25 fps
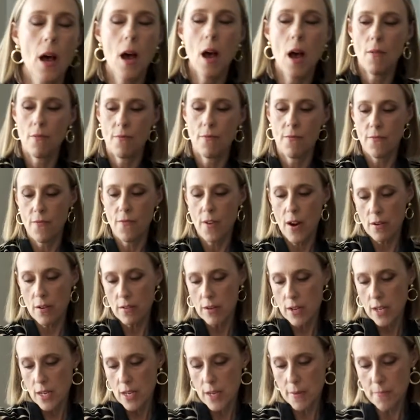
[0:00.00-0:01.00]
a
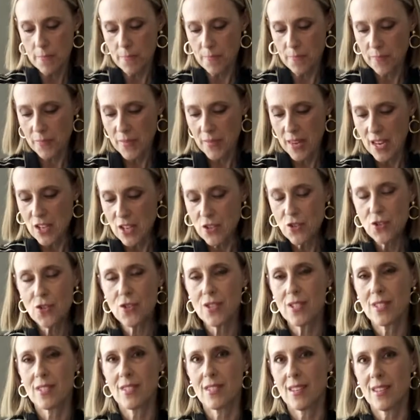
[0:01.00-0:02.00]
very
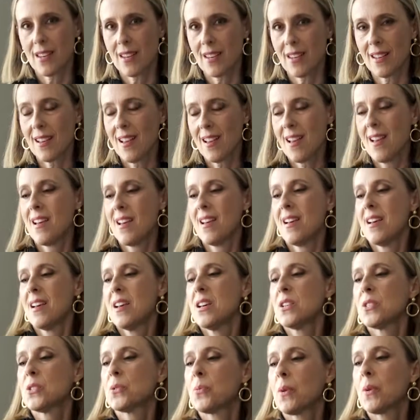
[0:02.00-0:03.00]
interesting
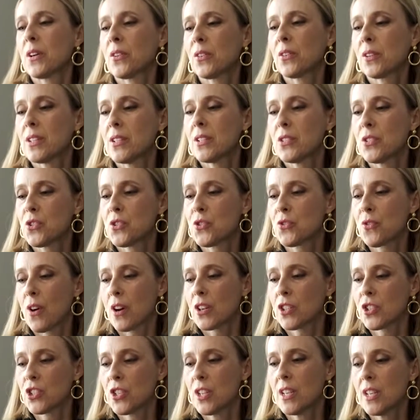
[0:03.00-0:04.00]
sweater
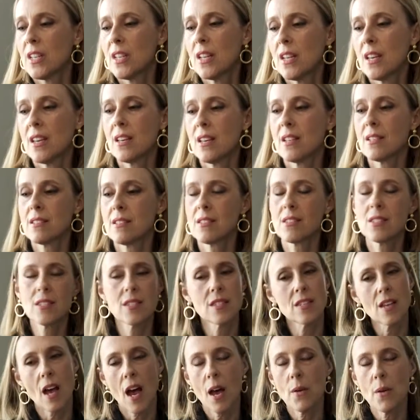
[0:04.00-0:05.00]
construction.
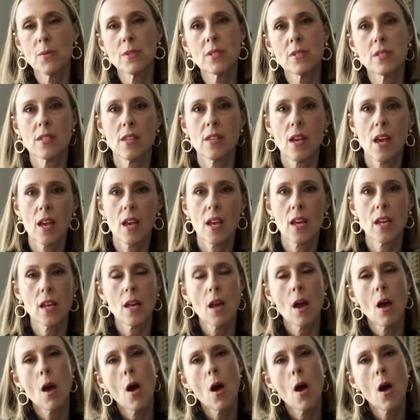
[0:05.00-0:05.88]
It's, I would say,